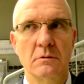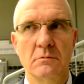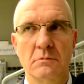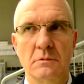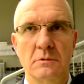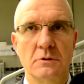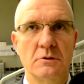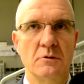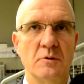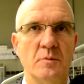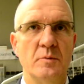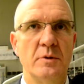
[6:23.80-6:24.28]

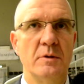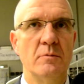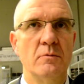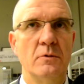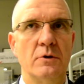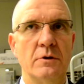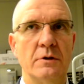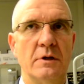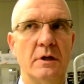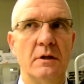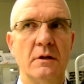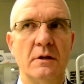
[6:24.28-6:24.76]
Should be
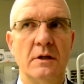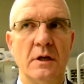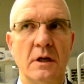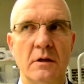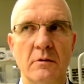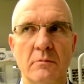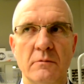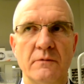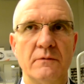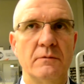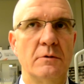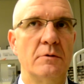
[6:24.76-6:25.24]
more than
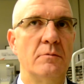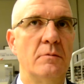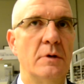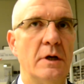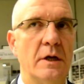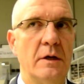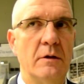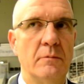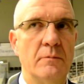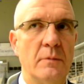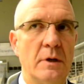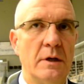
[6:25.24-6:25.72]
ten, for
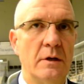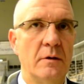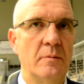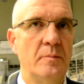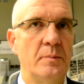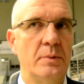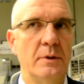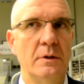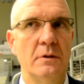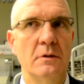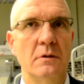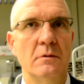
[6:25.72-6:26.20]
my my
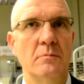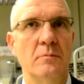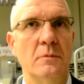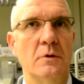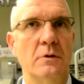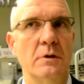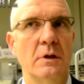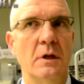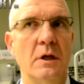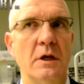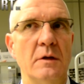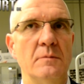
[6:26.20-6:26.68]
opinion.
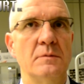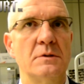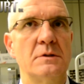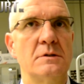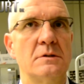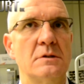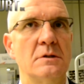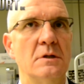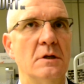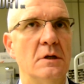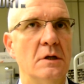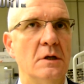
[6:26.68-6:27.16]
More
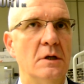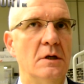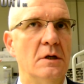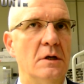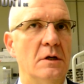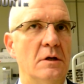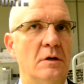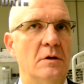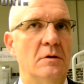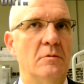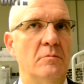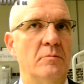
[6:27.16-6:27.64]
games,
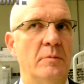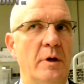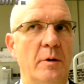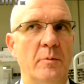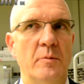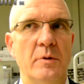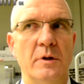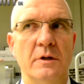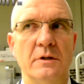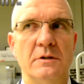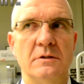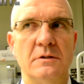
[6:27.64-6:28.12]

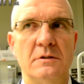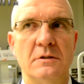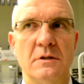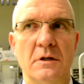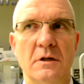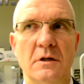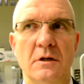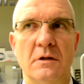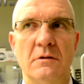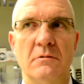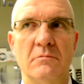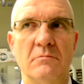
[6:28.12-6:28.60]
maybe it's
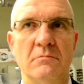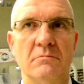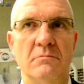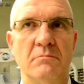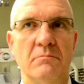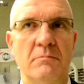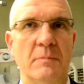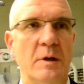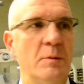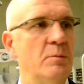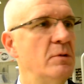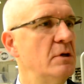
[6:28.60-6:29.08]
uh,
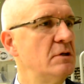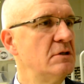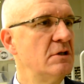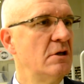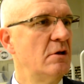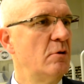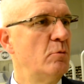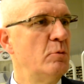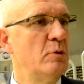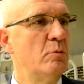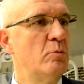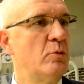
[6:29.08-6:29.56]
maybe it's a
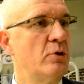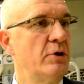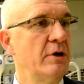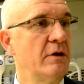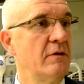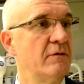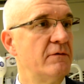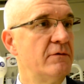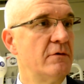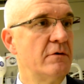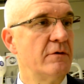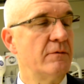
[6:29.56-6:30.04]
little bit
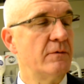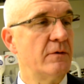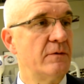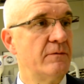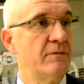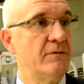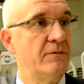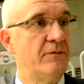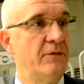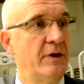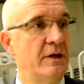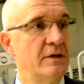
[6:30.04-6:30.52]
boring for
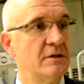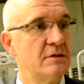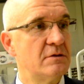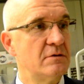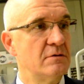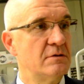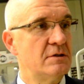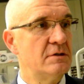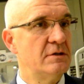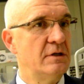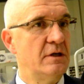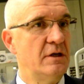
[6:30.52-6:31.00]
fans
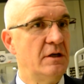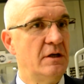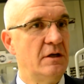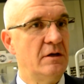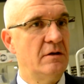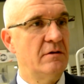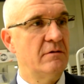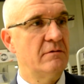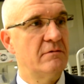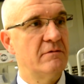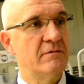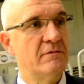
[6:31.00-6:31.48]
to
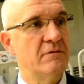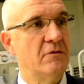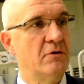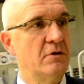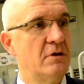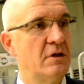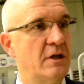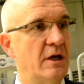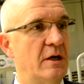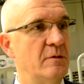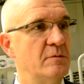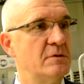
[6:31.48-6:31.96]
see four
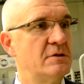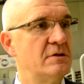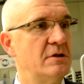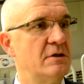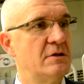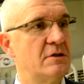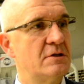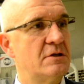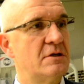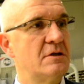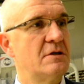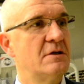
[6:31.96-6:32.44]
times
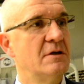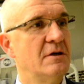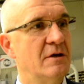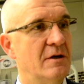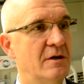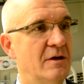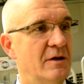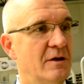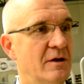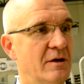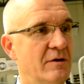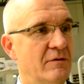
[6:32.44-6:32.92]
each
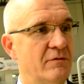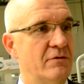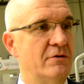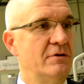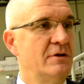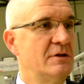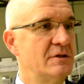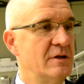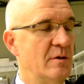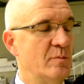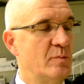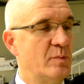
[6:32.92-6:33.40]
for
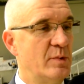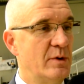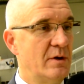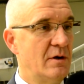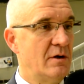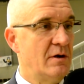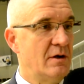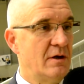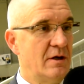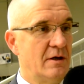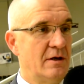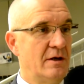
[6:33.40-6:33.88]

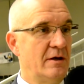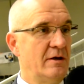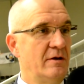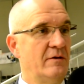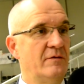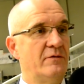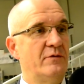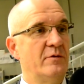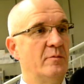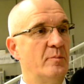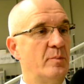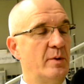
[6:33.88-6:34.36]
example, uh,
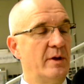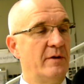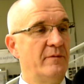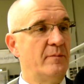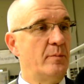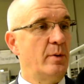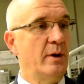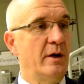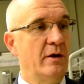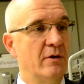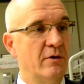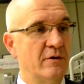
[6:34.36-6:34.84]
if you play
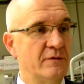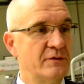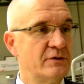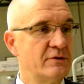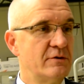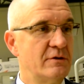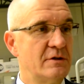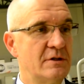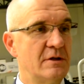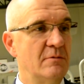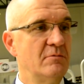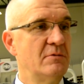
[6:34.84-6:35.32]
playoffs
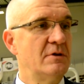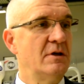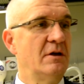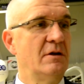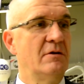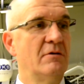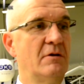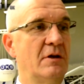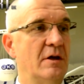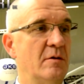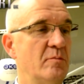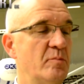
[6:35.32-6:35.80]
or something,
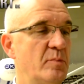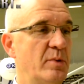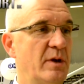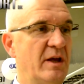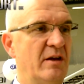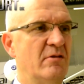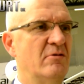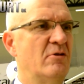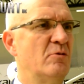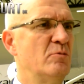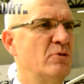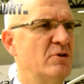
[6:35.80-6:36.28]
you can
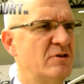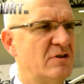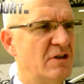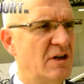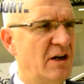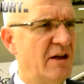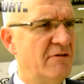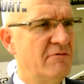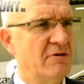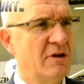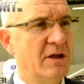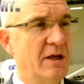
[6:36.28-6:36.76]
play almost
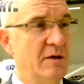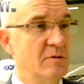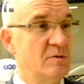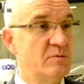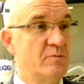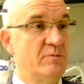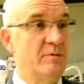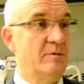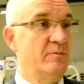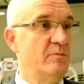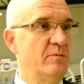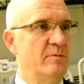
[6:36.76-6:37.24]
11 games
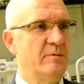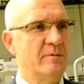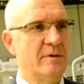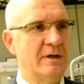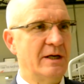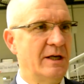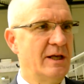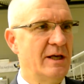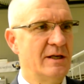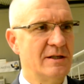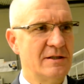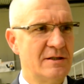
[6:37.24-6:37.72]

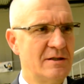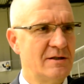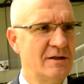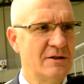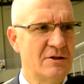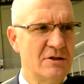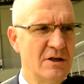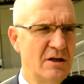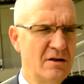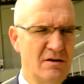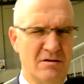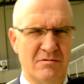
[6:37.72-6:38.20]
against
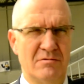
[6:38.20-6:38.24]
each other.